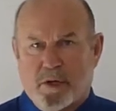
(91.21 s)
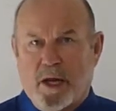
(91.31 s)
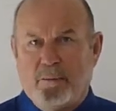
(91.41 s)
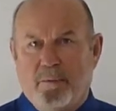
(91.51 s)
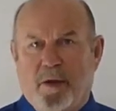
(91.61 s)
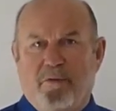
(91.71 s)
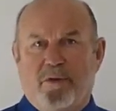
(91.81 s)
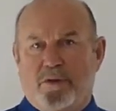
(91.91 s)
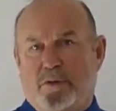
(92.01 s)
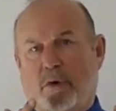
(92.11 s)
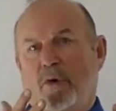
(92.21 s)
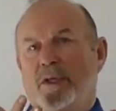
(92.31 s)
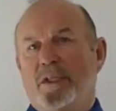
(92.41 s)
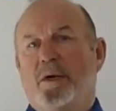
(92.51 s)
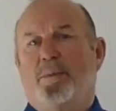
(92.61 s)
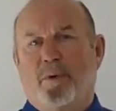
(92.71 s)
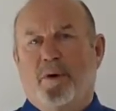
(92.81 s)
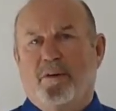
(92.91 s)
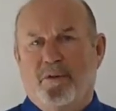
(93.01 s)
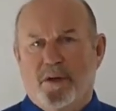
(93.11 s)
can be beneficial, or only
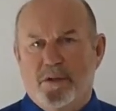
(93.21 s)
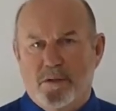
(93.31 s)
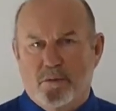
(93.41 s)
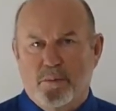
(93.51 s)
temporary fixes.